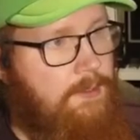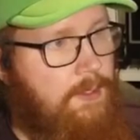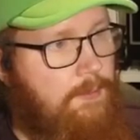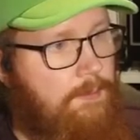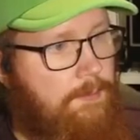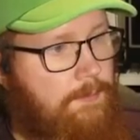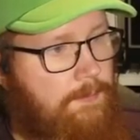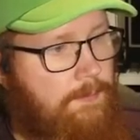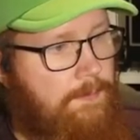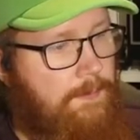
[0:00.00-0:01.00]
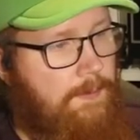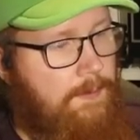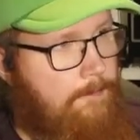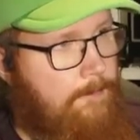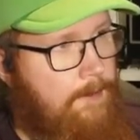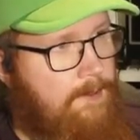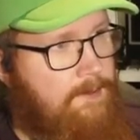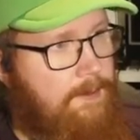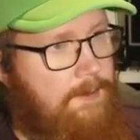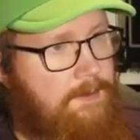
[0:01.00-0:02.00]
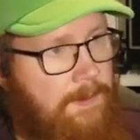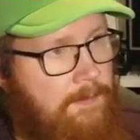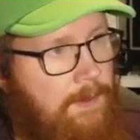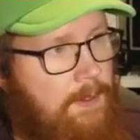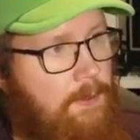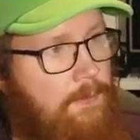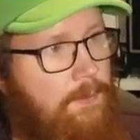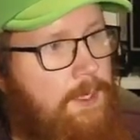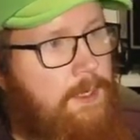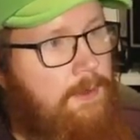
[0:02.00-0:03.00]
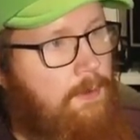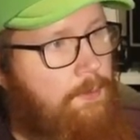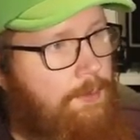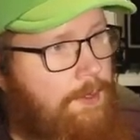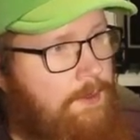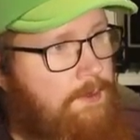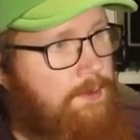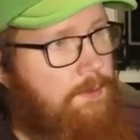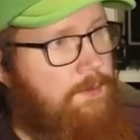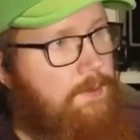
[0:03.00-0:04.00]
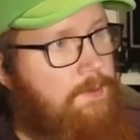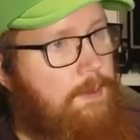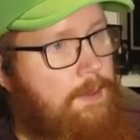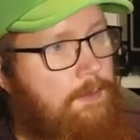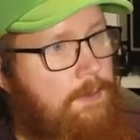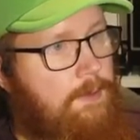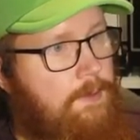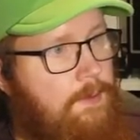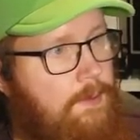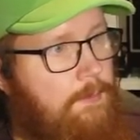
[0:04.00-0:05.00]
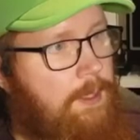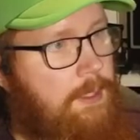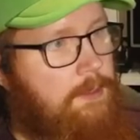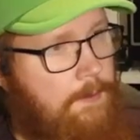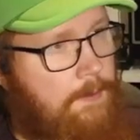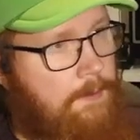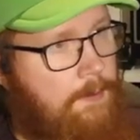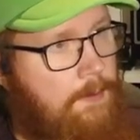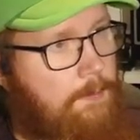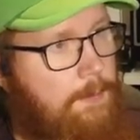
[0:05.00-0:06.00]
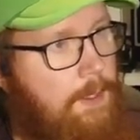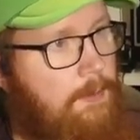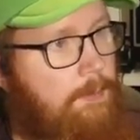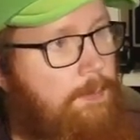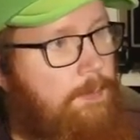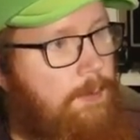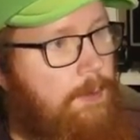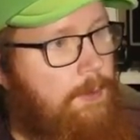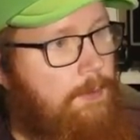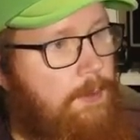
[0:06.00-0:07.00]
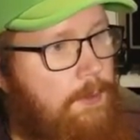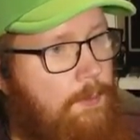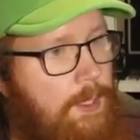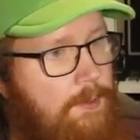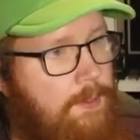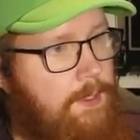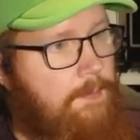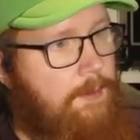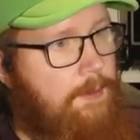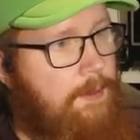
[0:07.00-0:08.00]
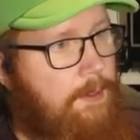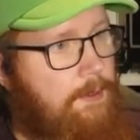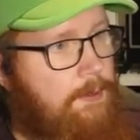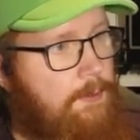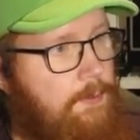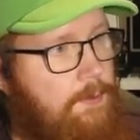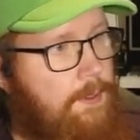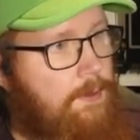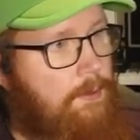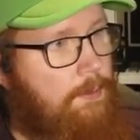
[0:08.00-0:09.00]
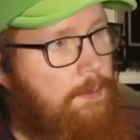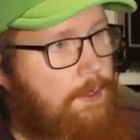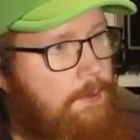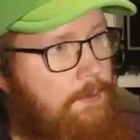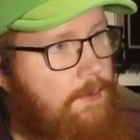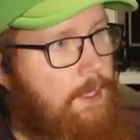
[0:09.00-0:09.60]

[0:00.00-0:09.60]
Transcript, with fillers: jump. That's nice. Very good for any new players to use this power, this uh, badge. It's a good power, good good way to like introduce like new players to the